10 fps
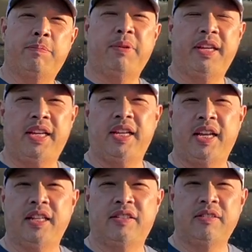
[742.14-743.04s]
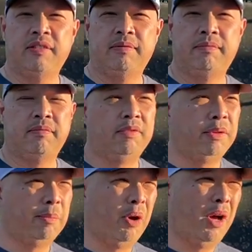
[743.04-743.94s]
of playing against
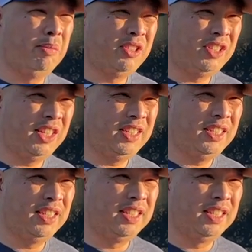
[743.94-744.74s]
the ball machine?